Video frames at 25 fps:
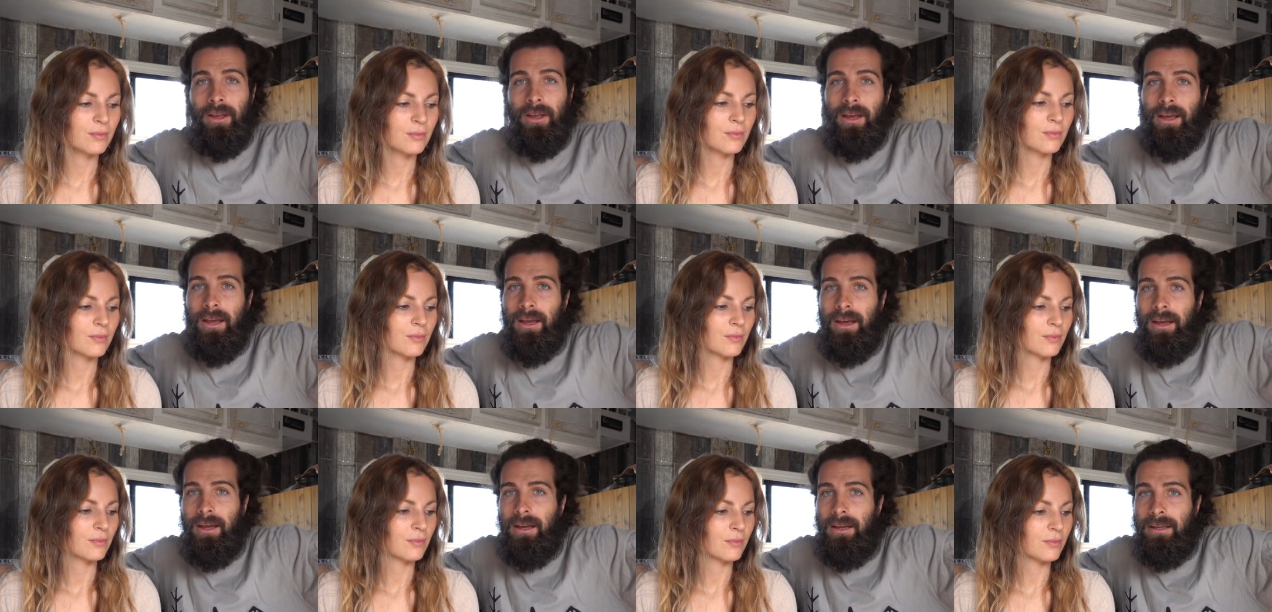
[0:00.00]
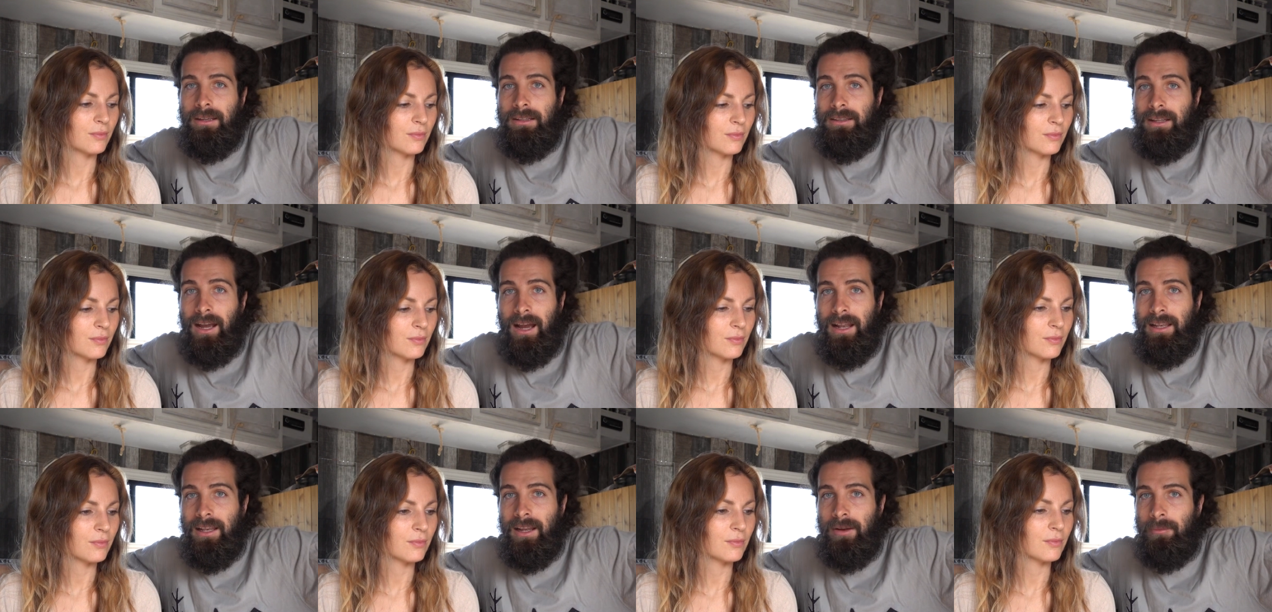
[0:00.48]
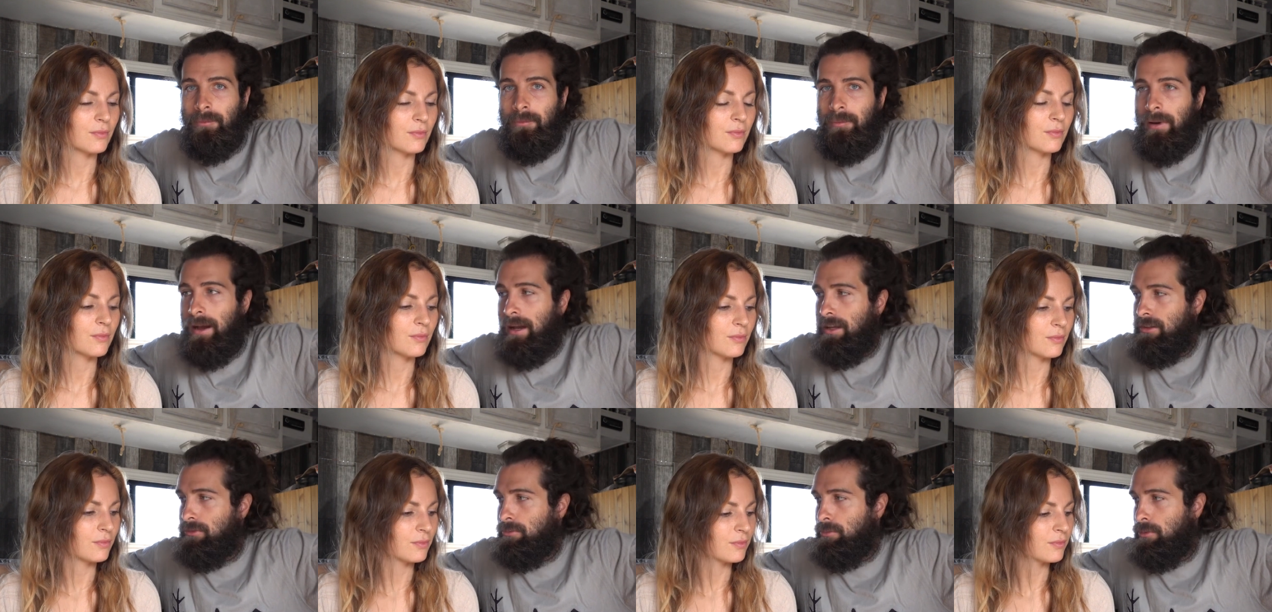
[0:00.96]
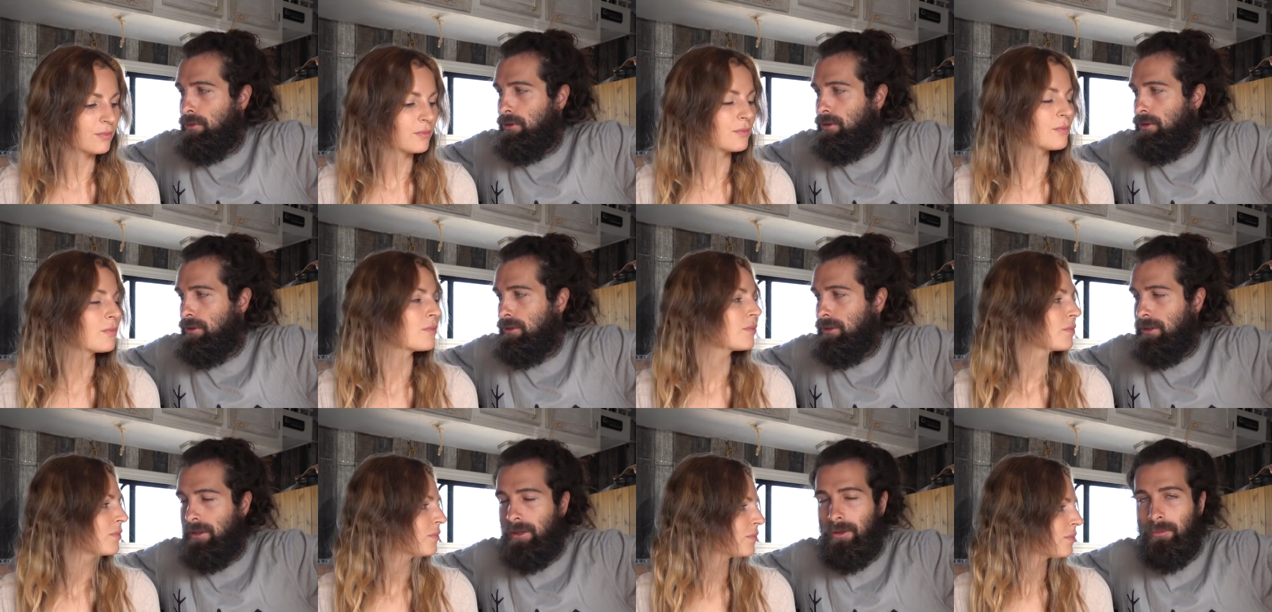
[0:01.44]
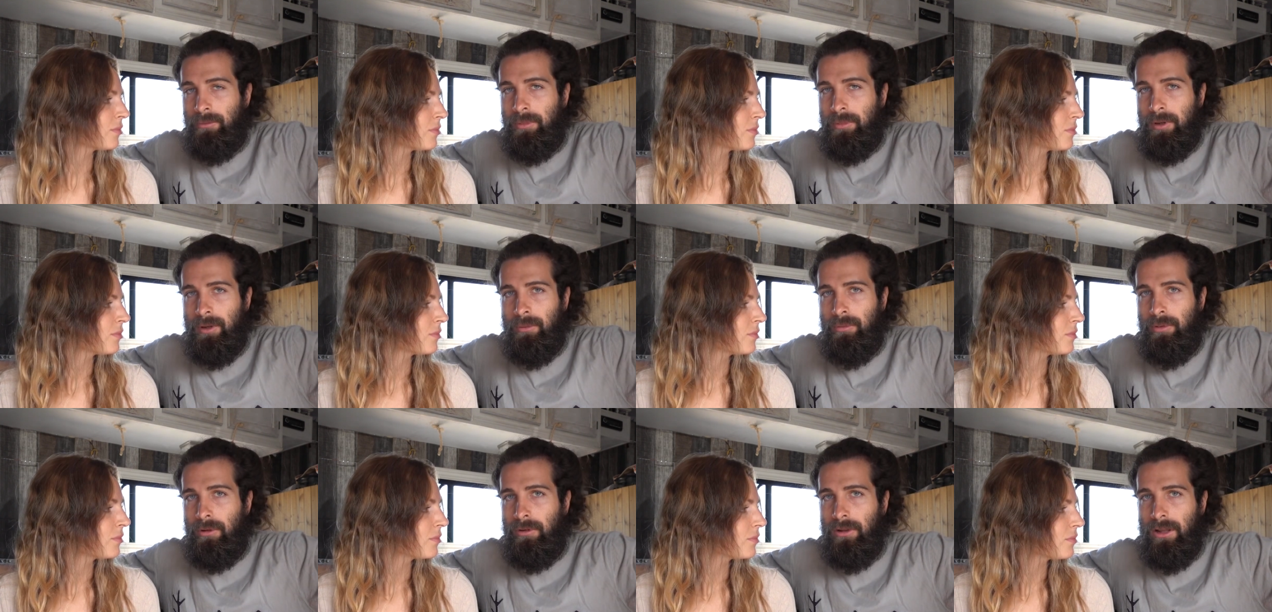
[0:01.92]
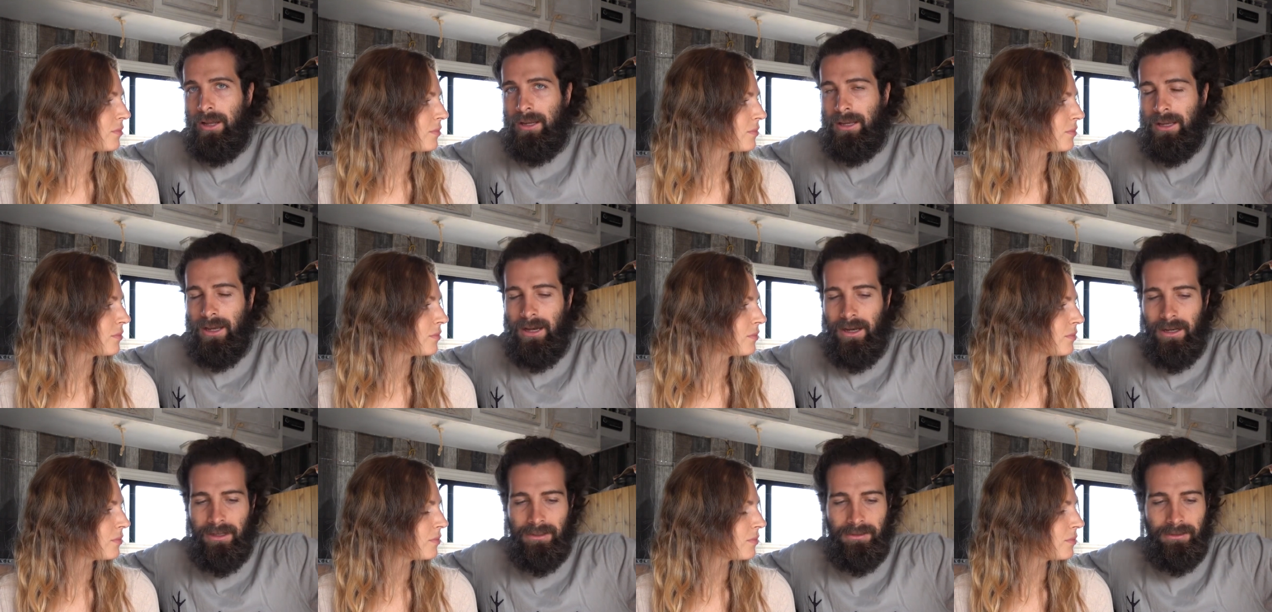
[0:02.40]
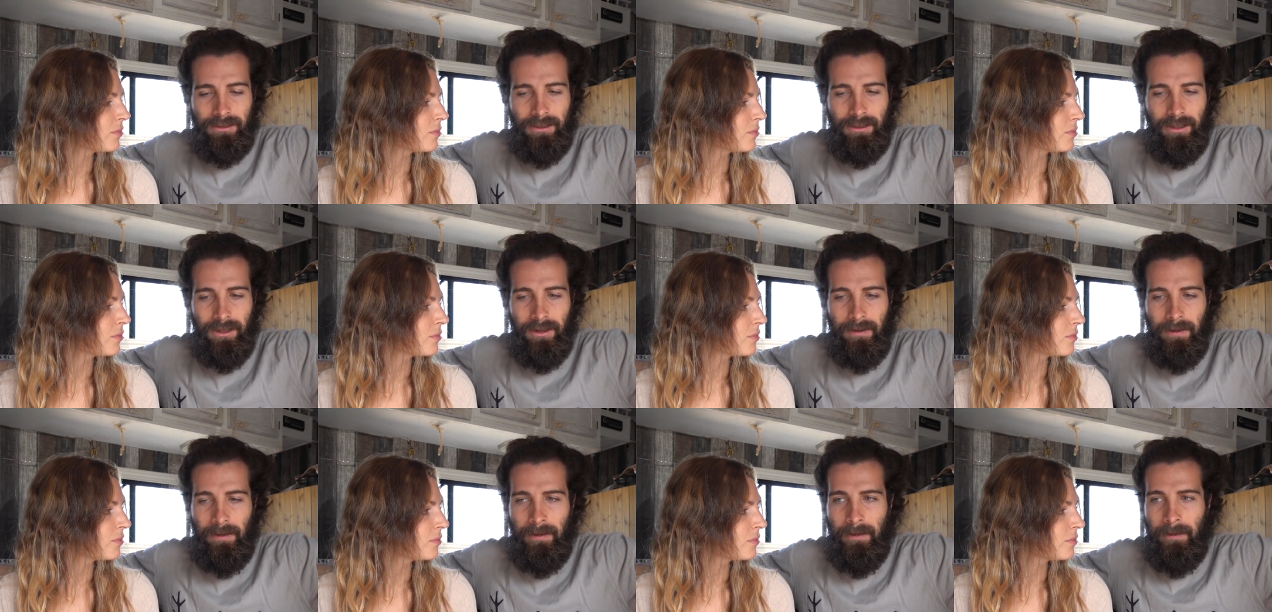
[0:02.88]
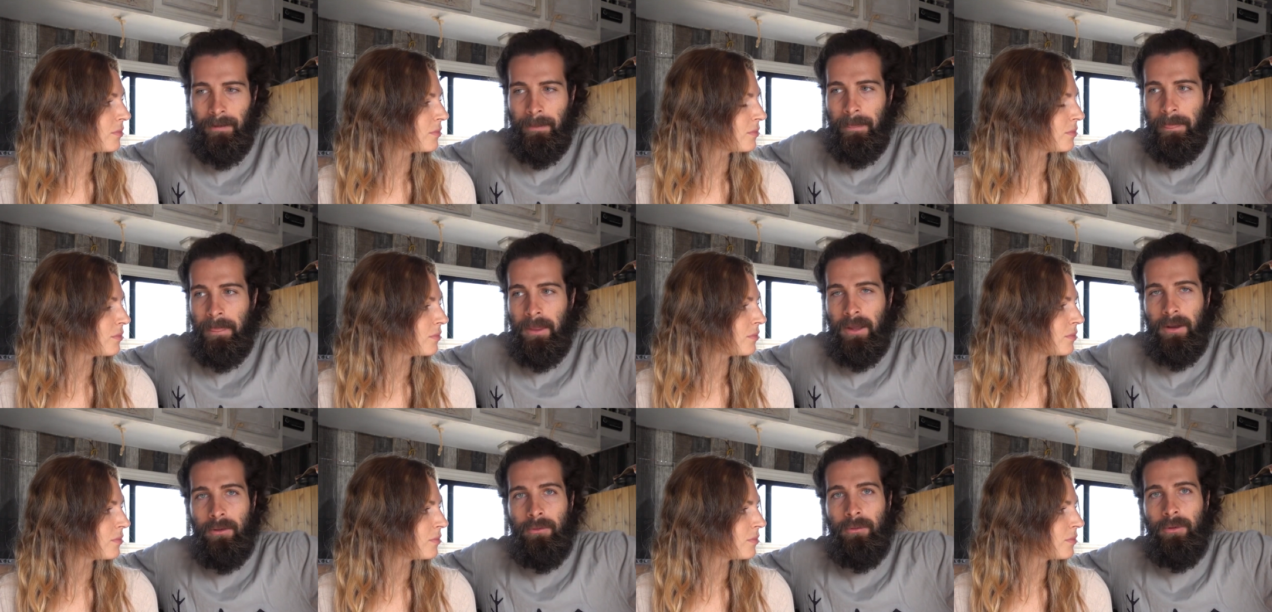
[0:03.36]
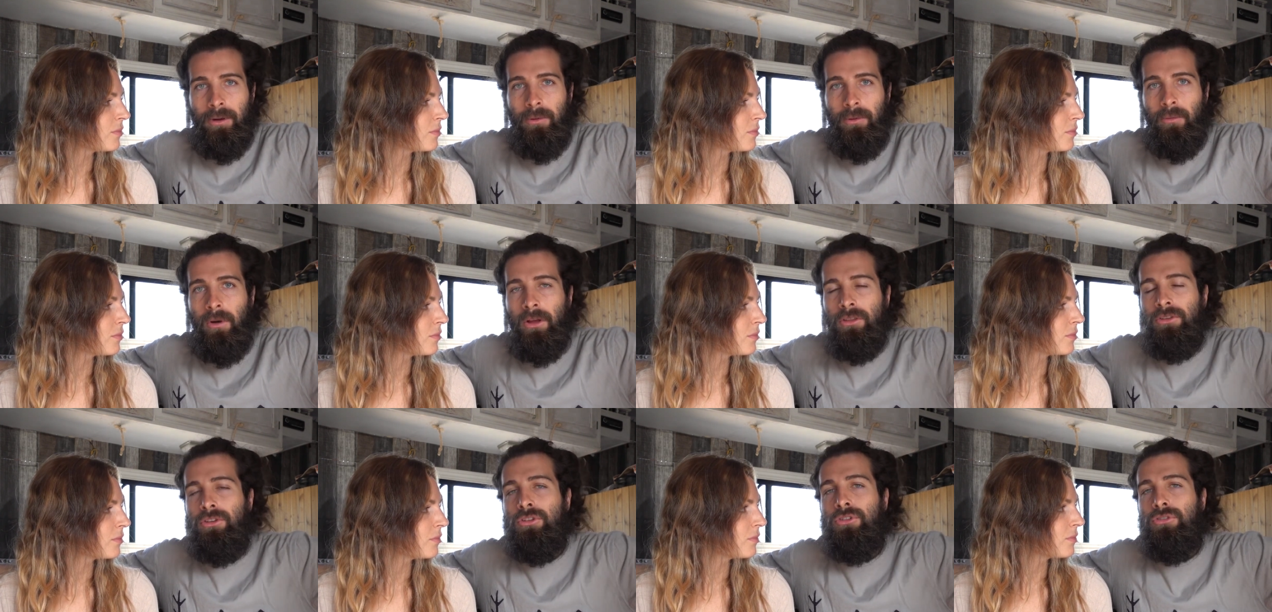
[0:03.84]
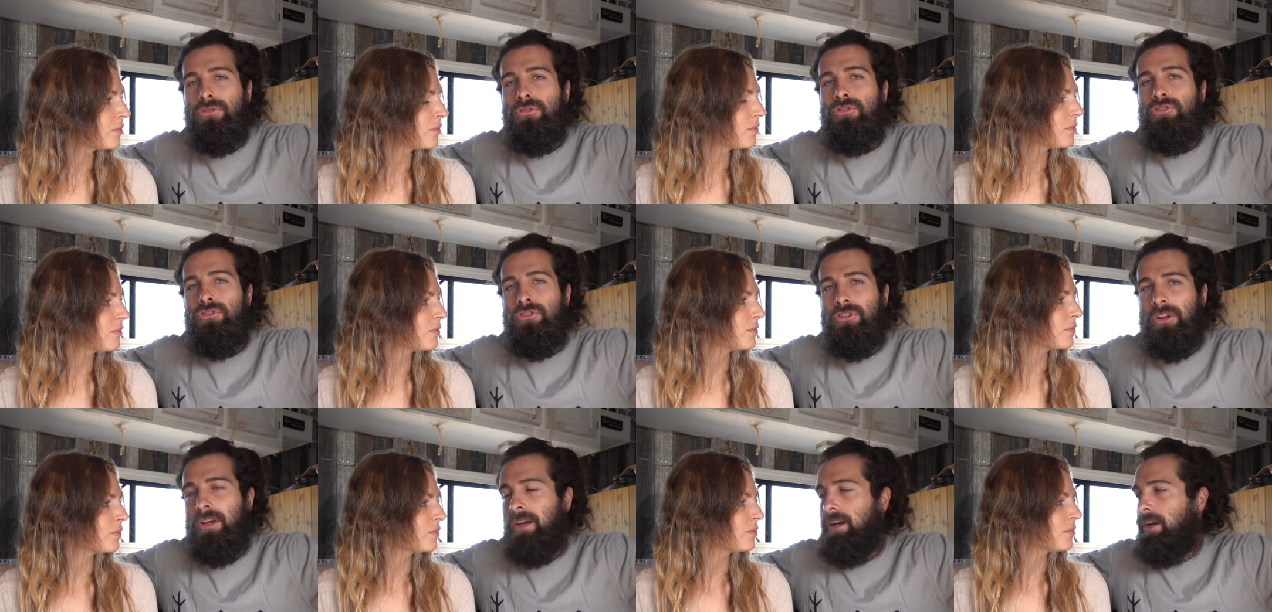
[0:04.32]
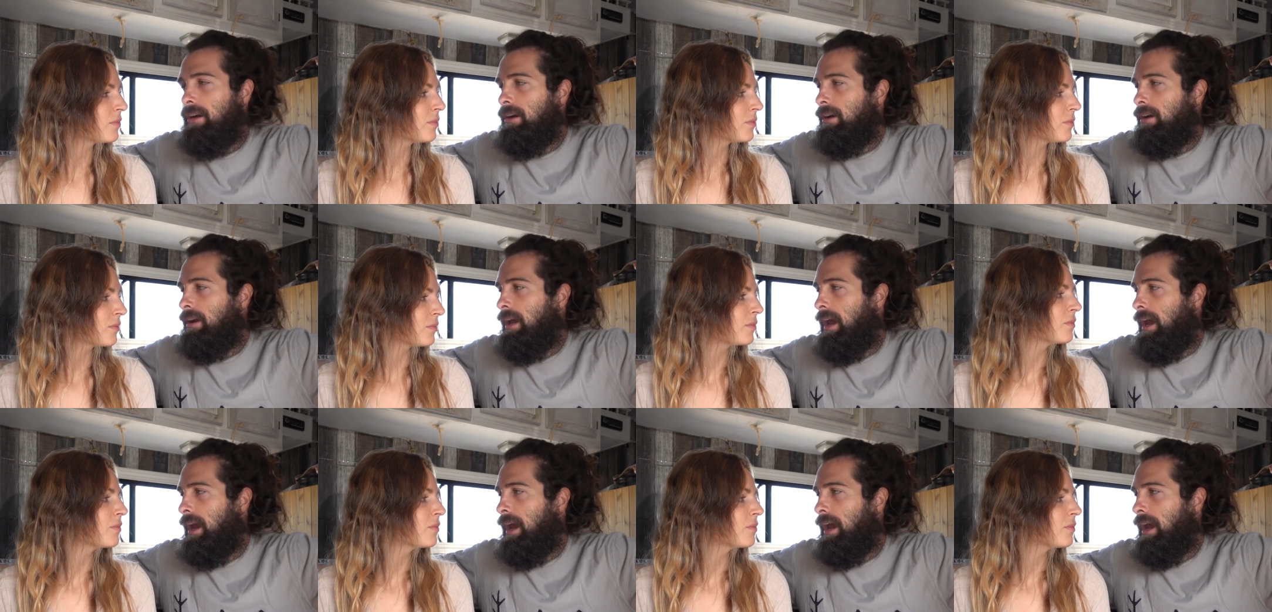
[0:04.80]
Speaker 1: italian passport uh, people like us we wanted to share